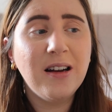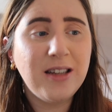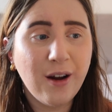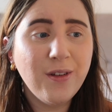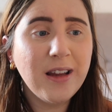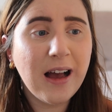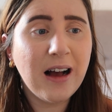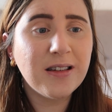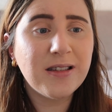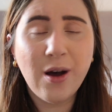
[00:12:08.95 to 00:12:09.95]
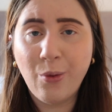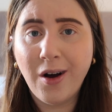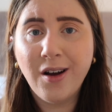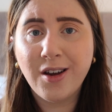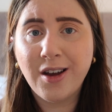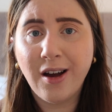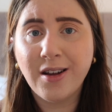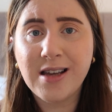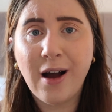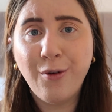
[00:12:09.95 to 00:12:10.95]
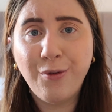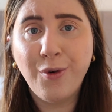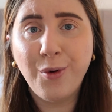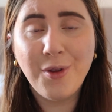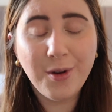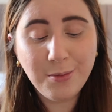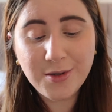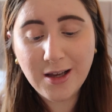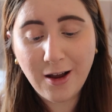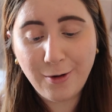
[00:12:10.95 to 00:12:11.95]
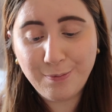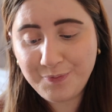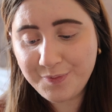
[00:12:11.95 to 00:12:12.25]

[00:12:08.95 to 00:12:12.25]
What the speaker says: definitely has their work cut out for them. So